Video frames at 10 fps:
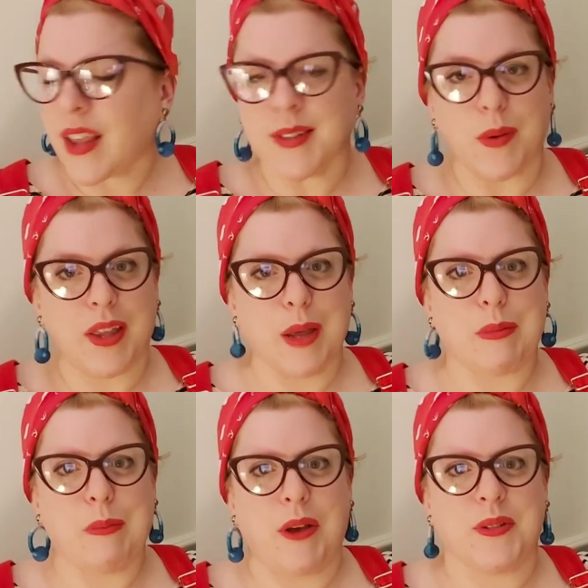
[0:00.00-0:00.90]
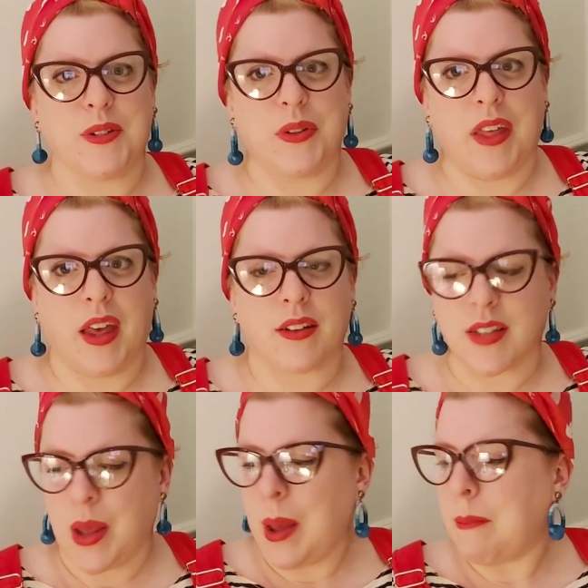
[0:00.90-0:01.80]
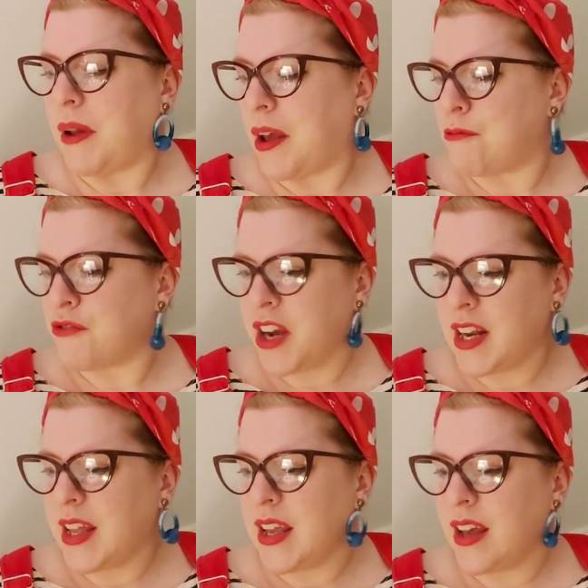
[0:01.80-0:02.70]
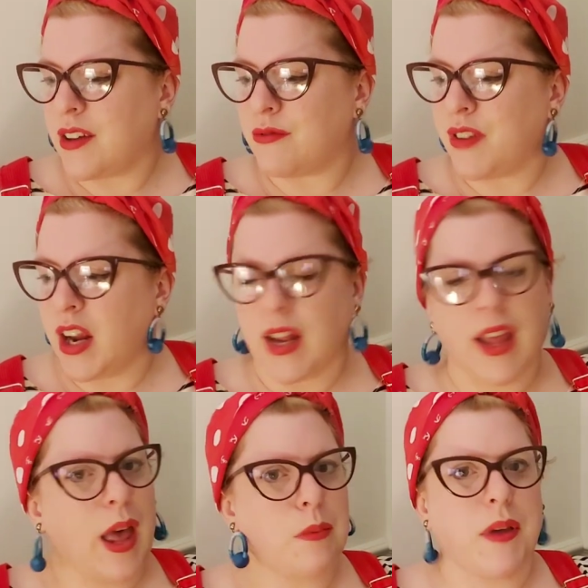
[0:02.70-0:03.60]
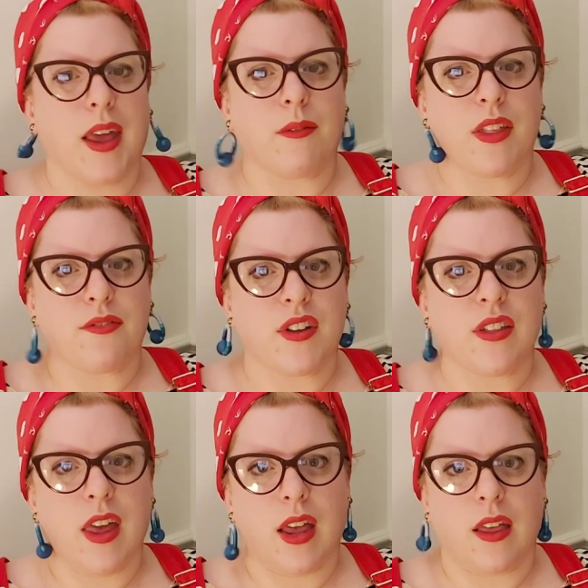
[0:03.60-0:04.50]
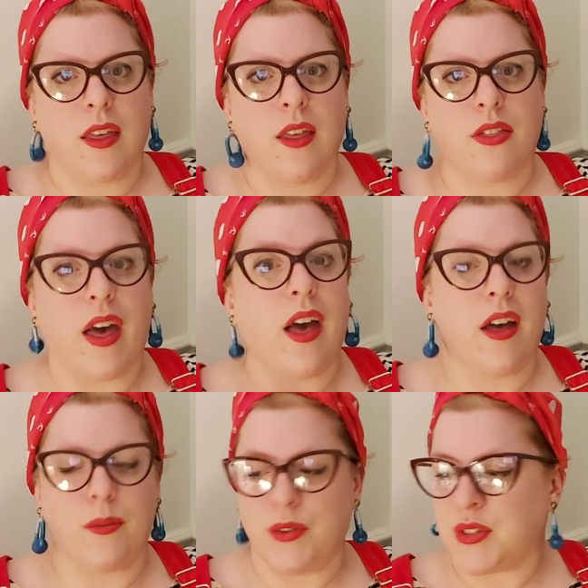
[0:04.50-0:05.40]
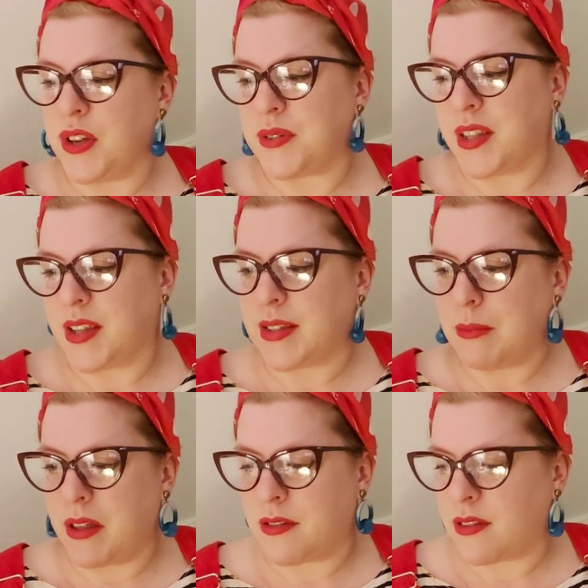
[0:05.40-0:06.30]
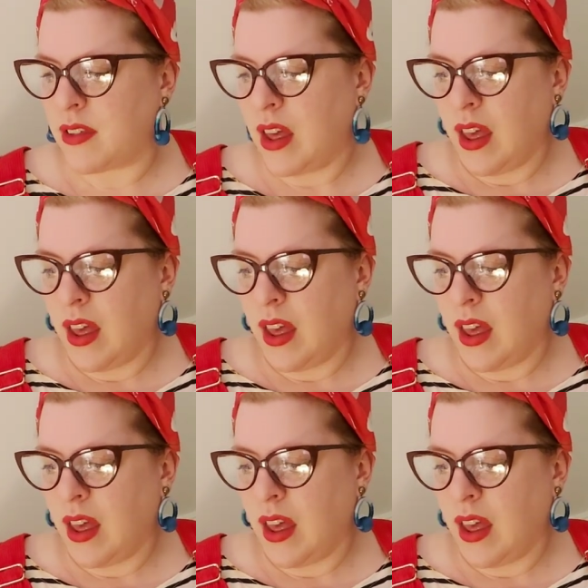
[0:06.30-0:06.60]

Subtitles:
So I'll keep you posted on that. But I'm really, really happy with everything that I was using this month.